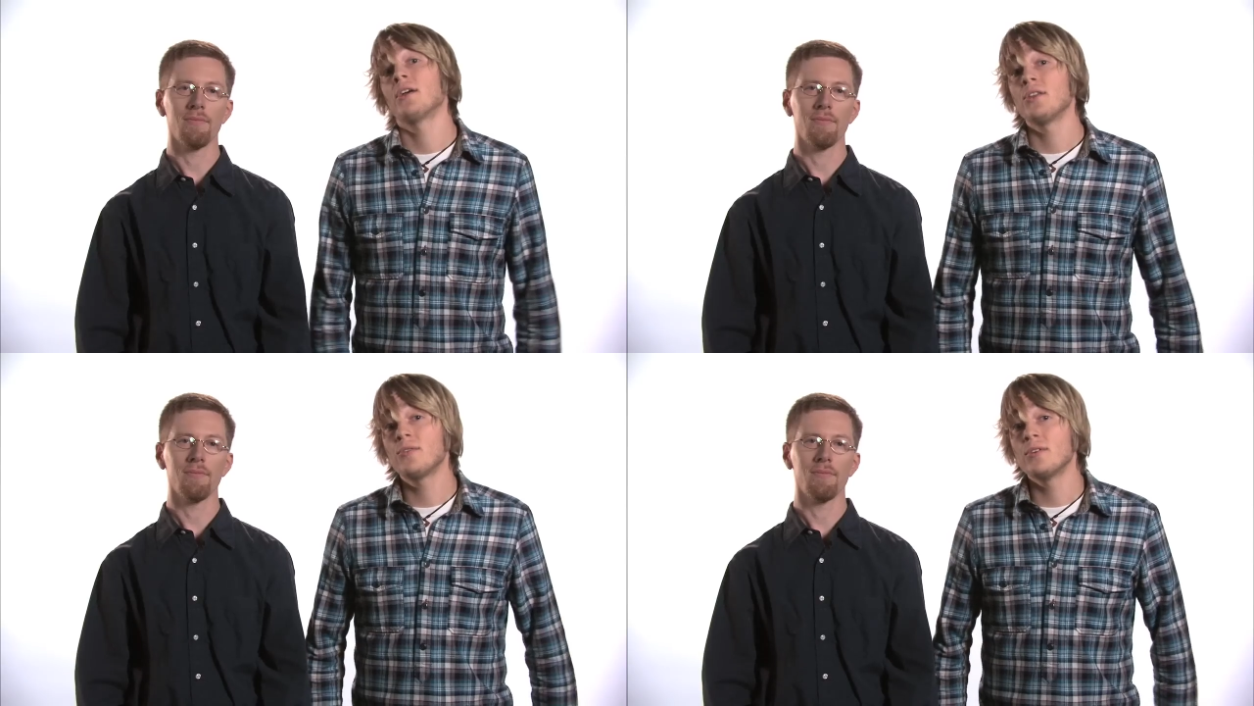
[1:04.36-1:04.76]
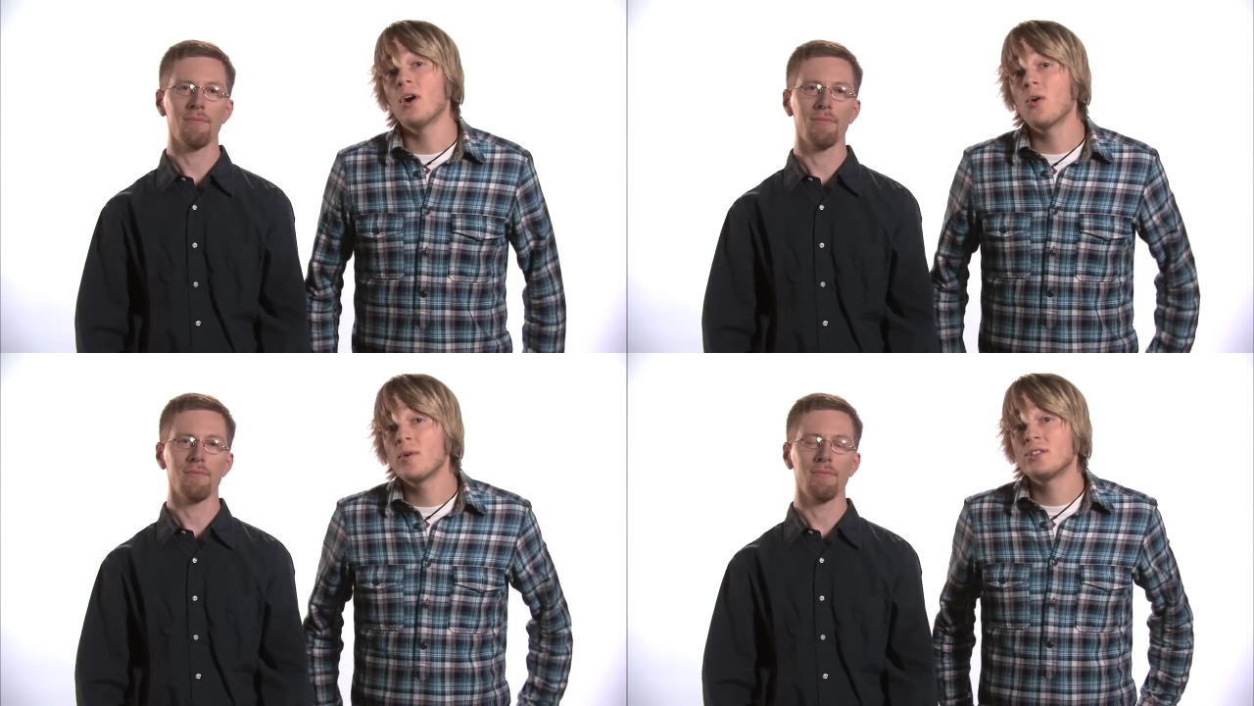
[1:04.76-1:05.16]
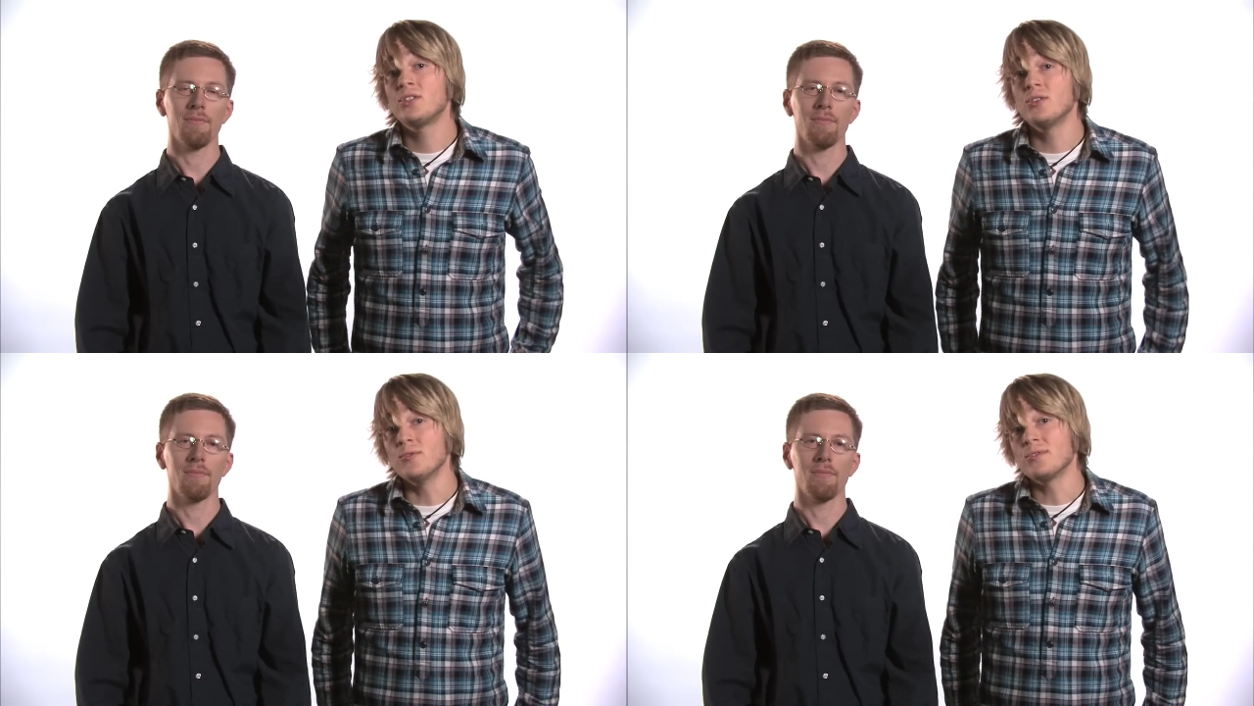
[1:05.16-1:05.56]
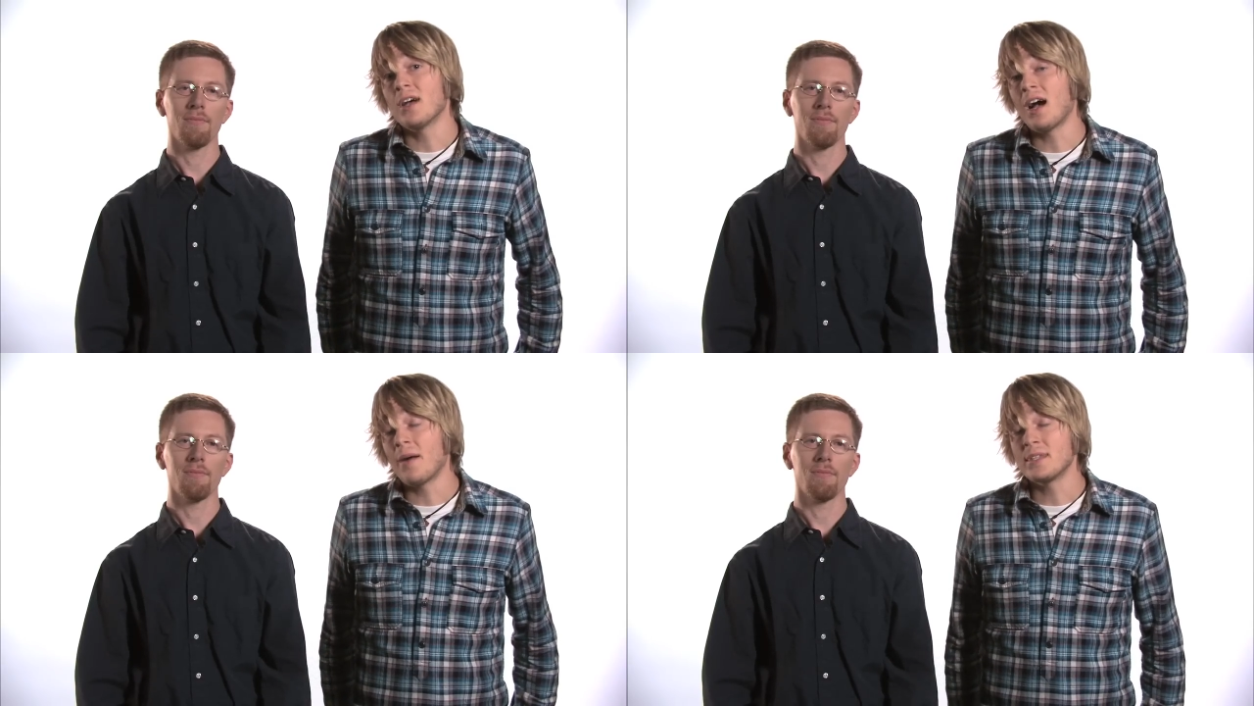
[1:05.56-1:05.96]
Speaker 1: you can always choose
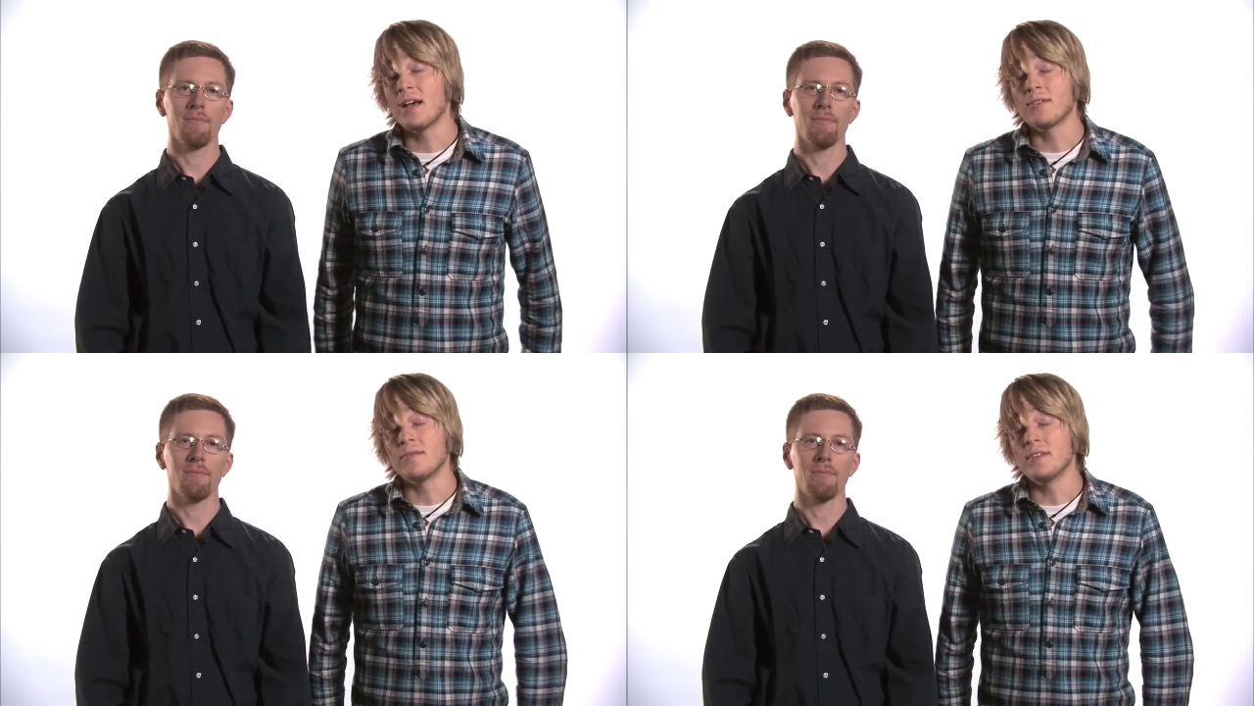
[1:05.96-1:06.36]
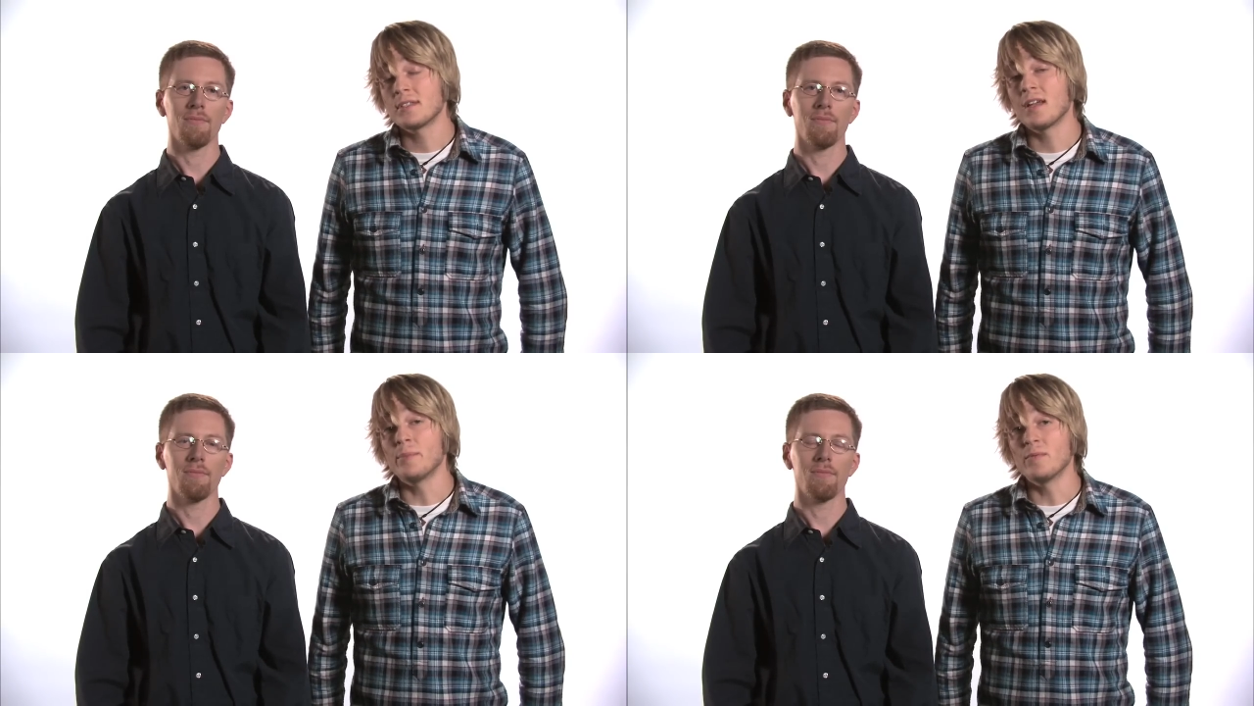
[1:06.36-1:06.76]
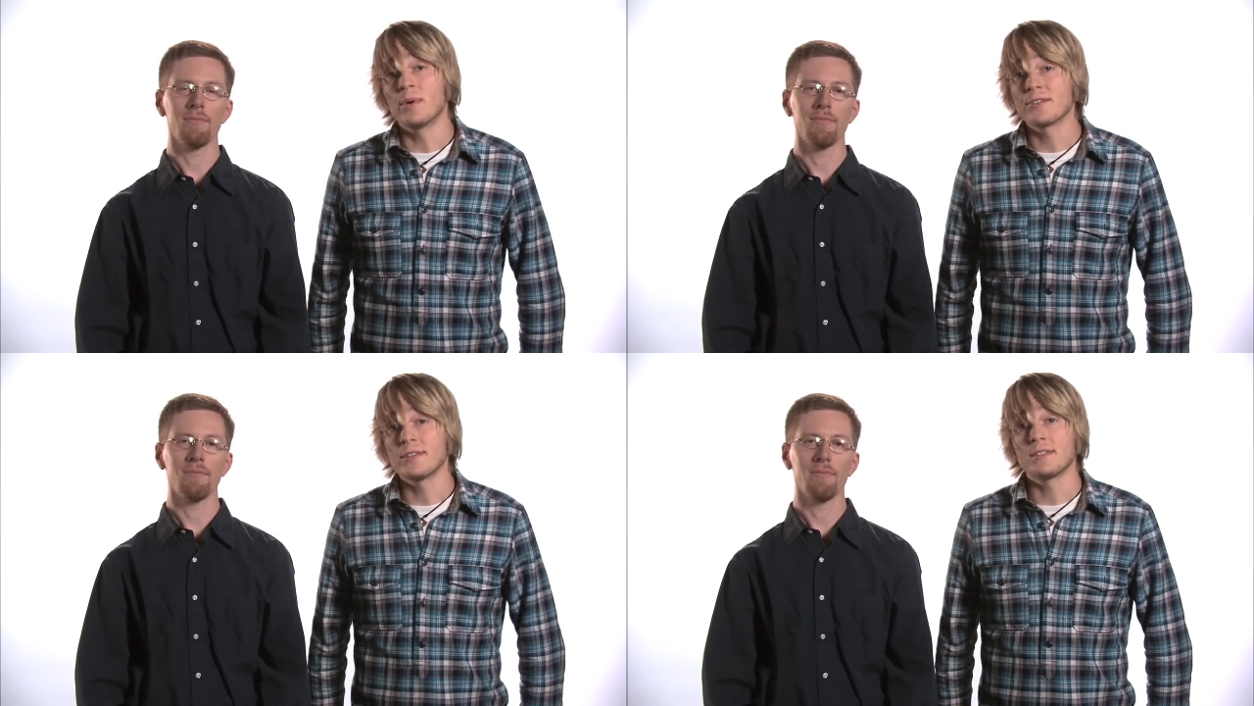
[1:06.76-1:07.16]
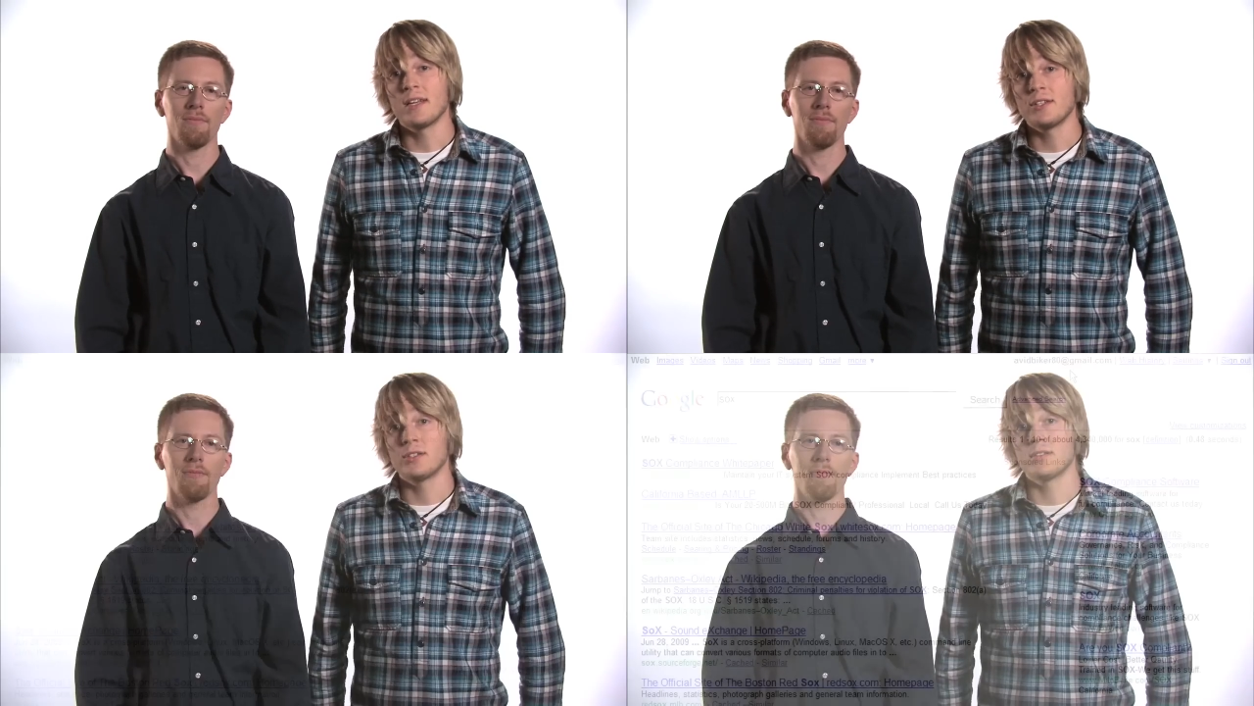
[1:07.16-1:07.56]
to opt out of this type of
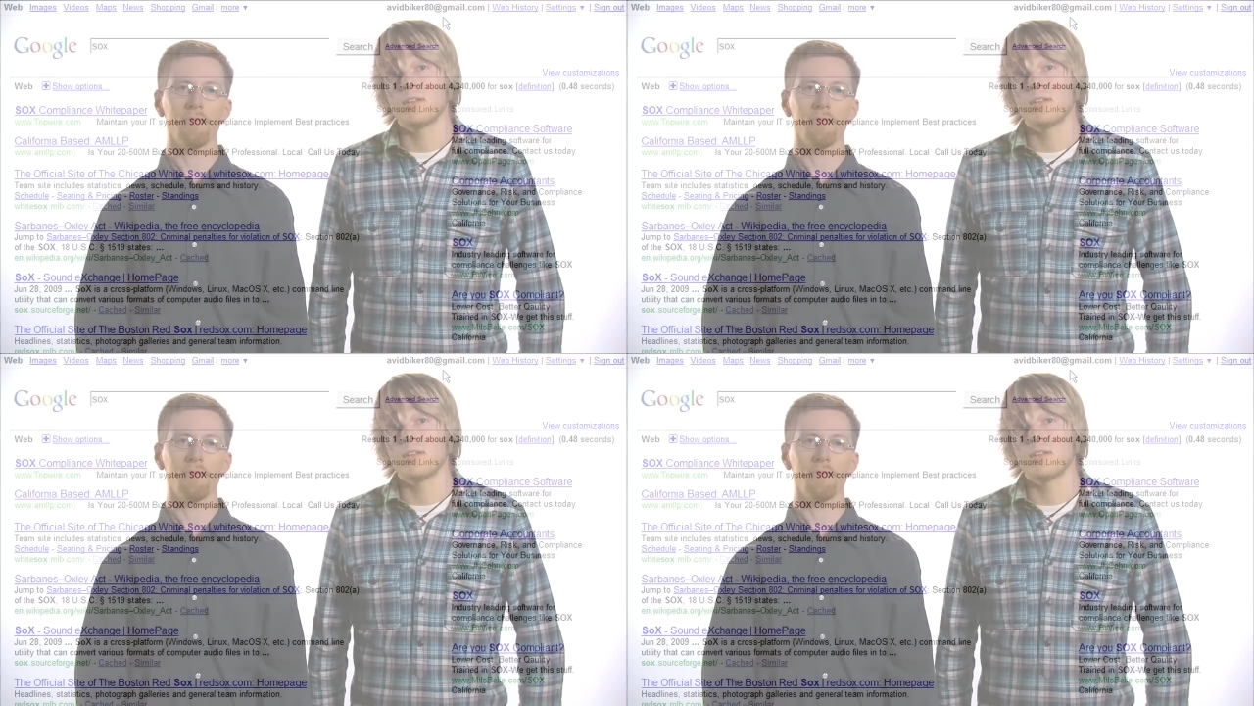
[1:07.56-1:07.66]
personalization.